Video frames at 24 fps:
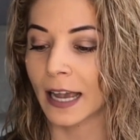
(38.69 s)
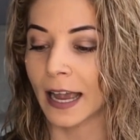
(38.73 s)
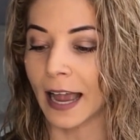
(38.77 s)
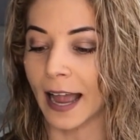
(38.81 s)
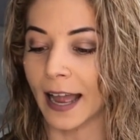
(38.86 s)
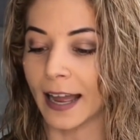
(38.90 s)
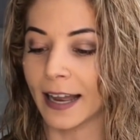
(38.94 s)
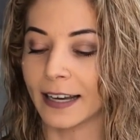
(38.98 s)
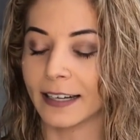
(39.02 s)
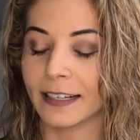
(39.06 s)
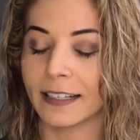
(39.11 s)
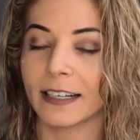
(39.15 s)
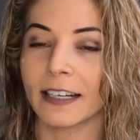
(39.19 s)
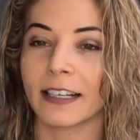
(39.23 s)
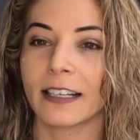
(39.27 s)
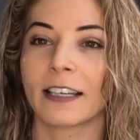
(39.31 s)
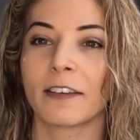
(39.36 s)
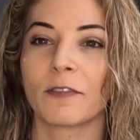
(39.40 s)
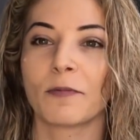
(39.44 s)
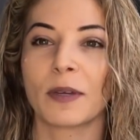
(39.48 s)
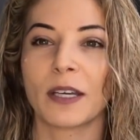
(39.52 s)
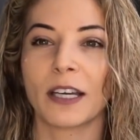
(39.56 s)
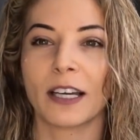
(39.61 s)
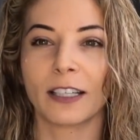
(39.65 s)
and
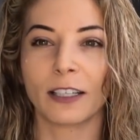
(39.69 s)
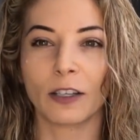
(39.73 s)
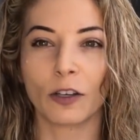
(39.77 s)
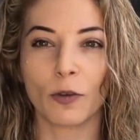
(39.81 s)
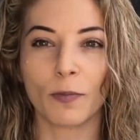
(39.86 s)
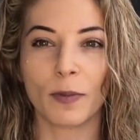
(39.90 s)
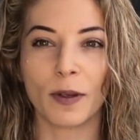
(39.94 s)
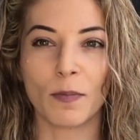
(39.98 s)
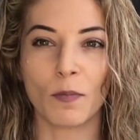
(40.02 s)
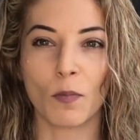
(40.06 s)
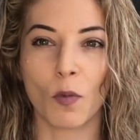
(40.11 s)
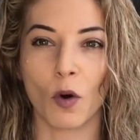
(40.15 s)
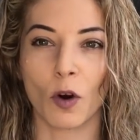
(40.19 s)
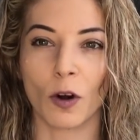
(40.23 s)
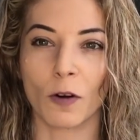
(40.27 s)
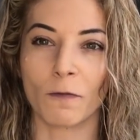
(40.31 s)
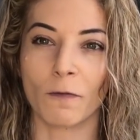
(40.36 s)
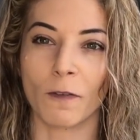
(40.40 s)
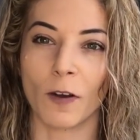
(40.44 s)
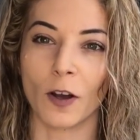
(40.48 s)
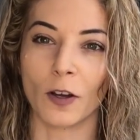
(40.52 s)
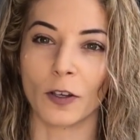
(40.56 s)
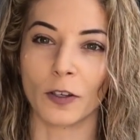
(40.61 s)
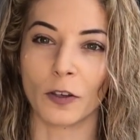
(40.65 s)
give me a little bit more
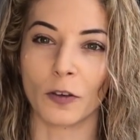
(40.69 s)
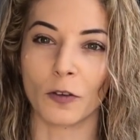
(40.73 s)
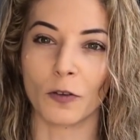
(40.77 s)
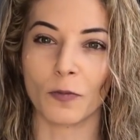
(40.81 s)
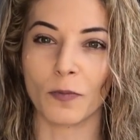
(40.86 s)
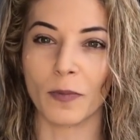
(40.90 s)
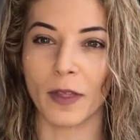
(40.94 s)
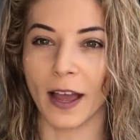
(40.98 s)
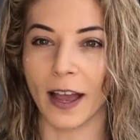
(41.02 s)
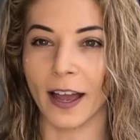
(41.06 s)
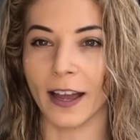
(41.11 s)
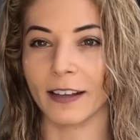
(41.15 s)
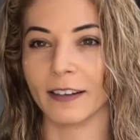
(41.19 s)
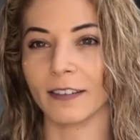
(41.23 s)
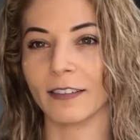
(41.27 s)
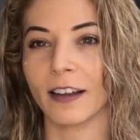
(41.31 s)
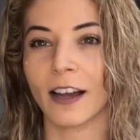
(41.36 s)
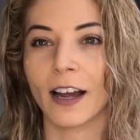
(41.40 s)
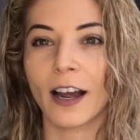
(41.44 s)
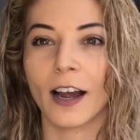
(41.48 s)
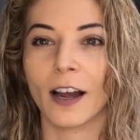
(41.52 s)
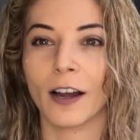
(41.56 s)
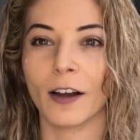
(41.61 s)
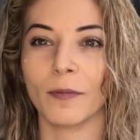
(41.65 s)
volume that
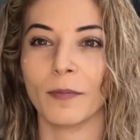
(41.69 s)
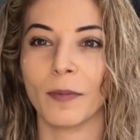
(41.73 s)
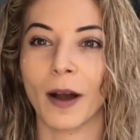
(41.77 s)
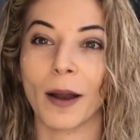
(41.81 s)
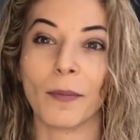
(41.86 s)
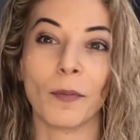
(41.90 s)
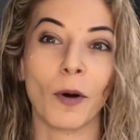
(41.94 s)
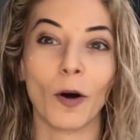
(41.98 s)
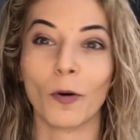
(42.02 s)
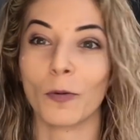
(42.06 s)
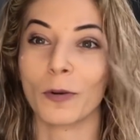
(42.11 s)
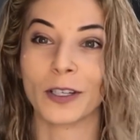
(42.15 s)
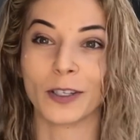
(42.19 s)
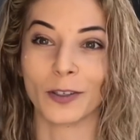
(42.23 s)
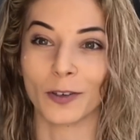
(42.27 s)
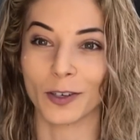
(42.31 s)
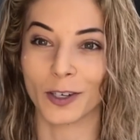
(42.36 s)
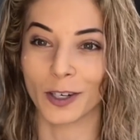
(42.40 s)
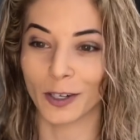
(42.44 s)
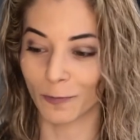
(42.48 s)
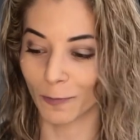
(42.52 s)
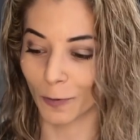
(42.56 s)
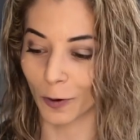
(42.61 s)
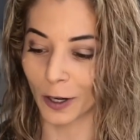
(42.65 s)
I'm always
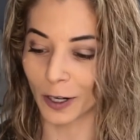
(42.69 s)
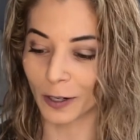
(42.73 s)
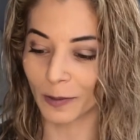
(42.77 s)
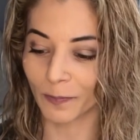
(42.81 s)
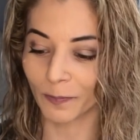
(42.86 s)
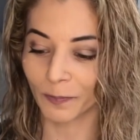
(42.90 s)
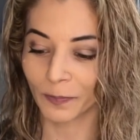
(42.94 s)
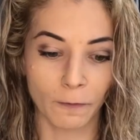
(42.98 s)
searching for.